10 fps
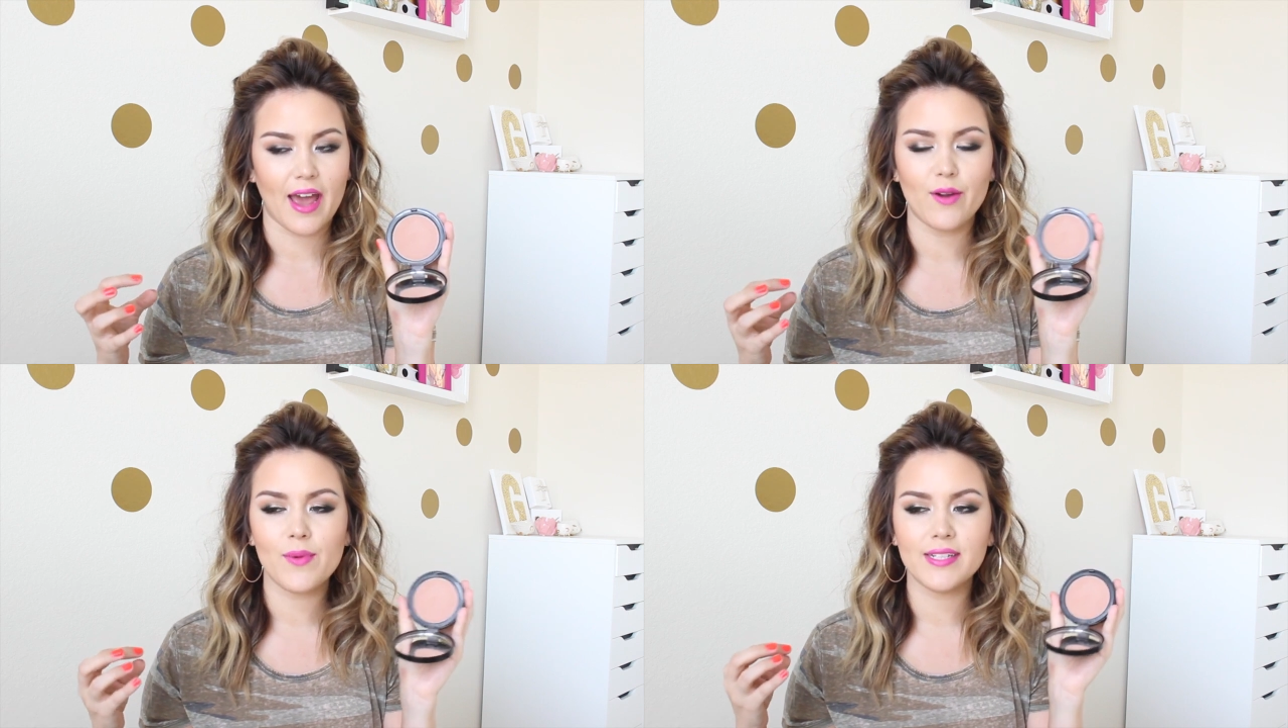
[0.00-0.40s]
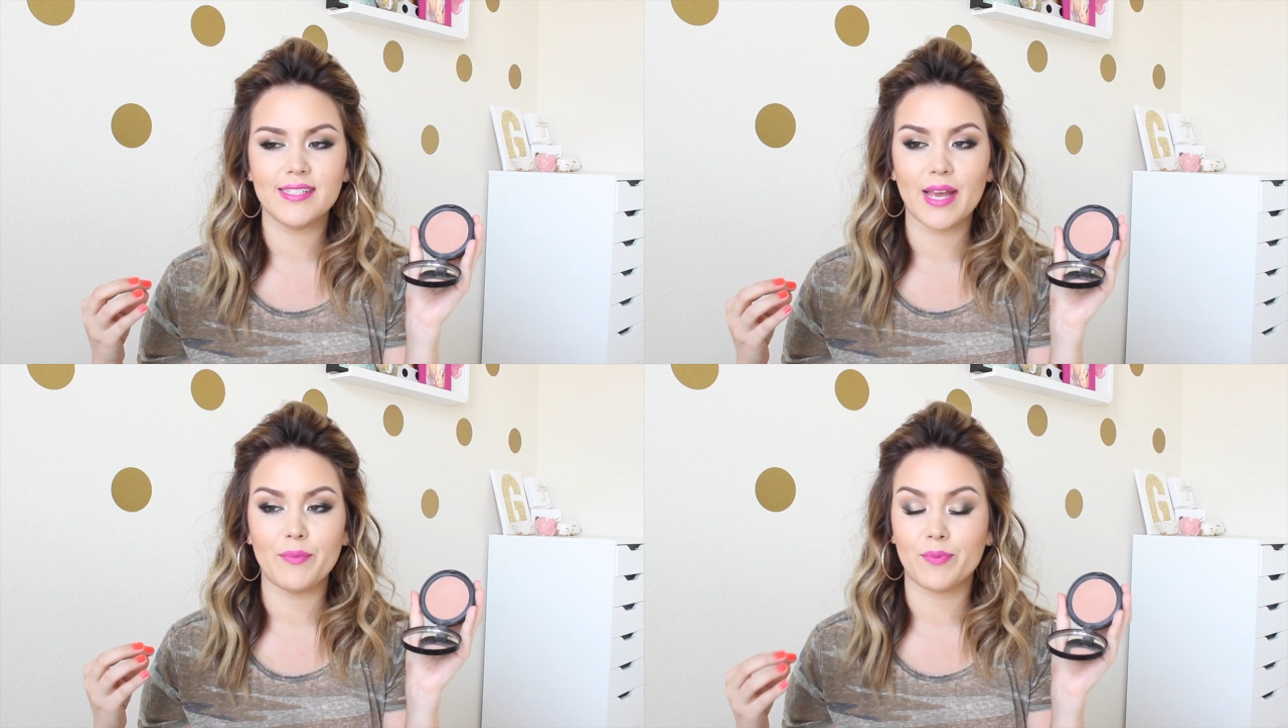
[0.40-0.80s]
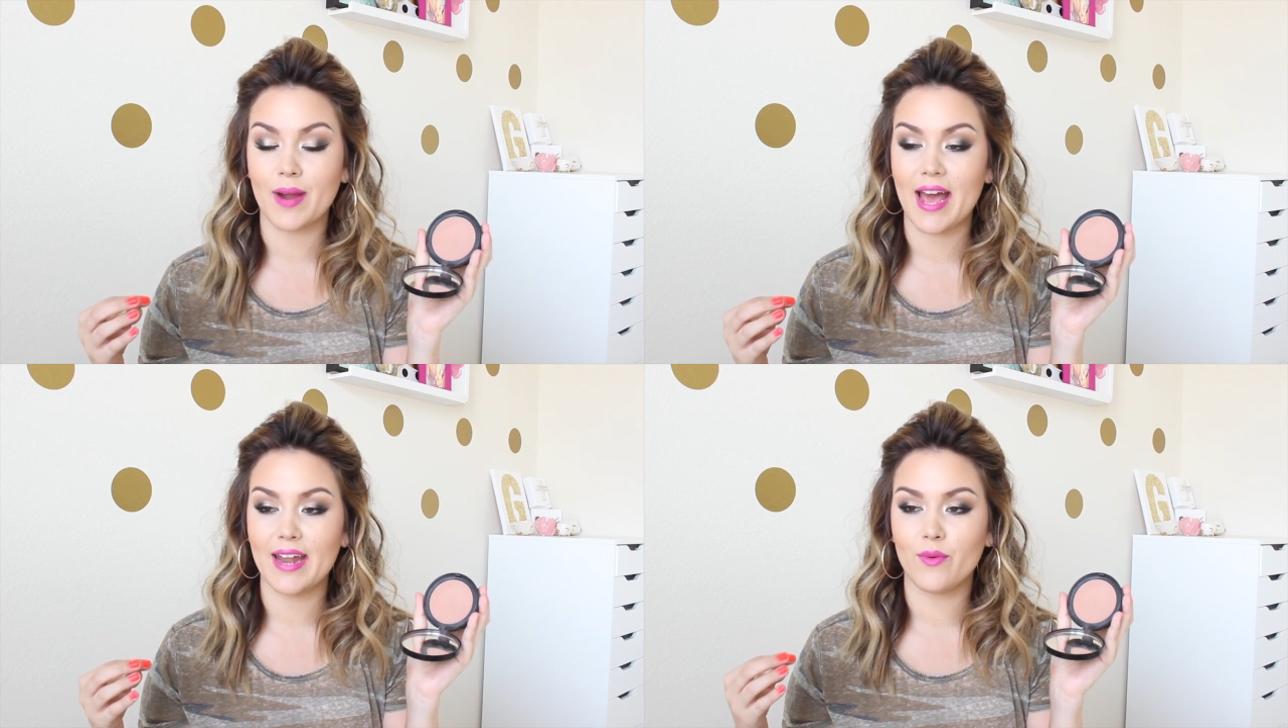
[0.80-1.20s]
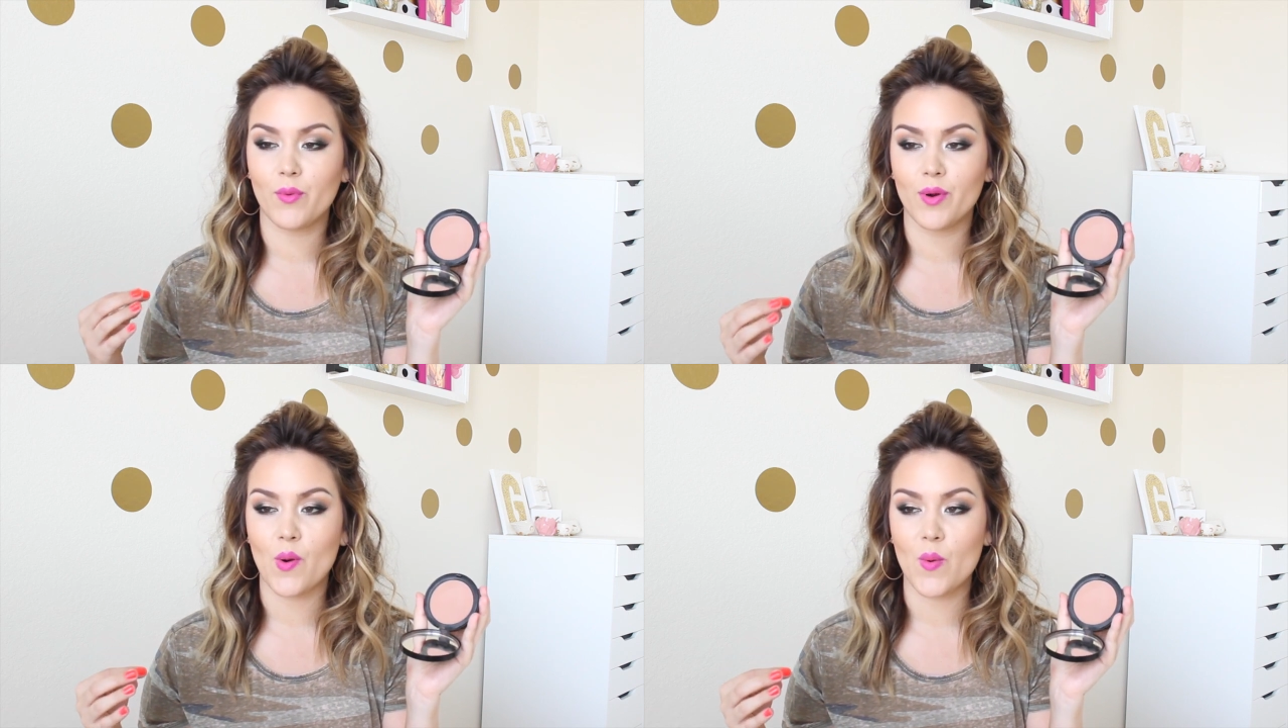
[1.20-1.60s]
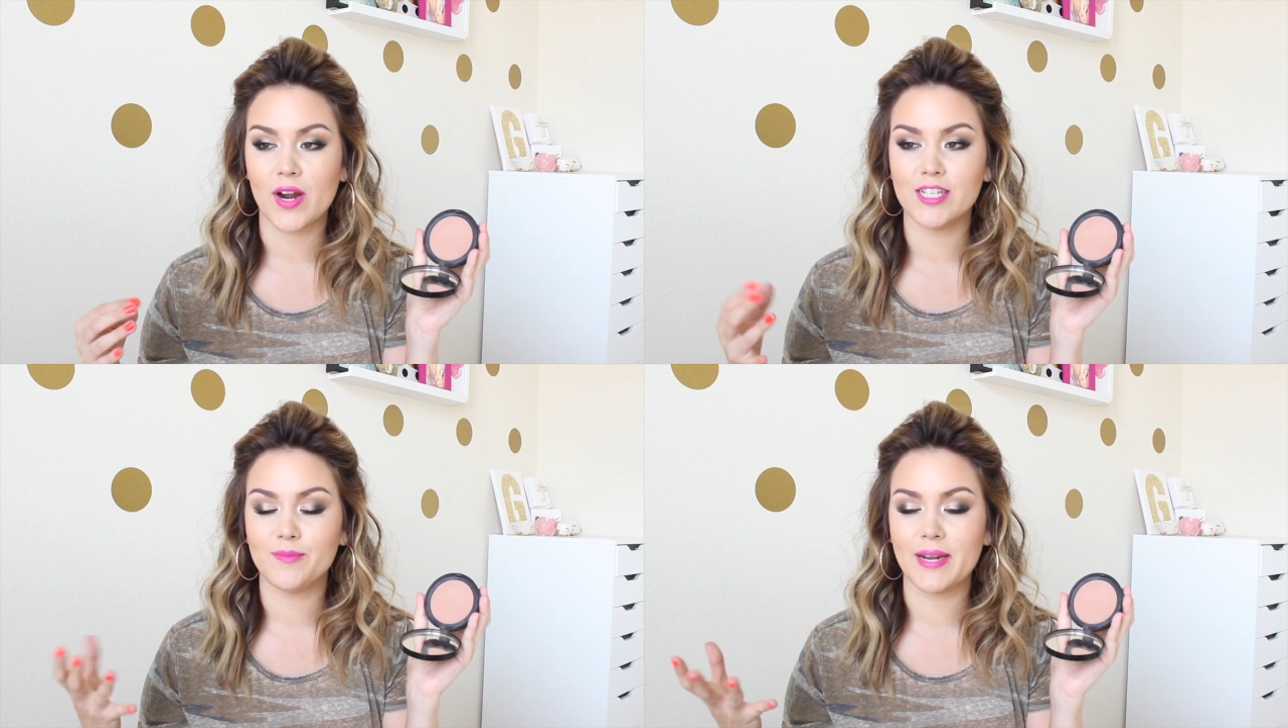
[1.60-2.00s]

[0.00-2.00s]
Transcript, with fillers: I don't want to say red or orange,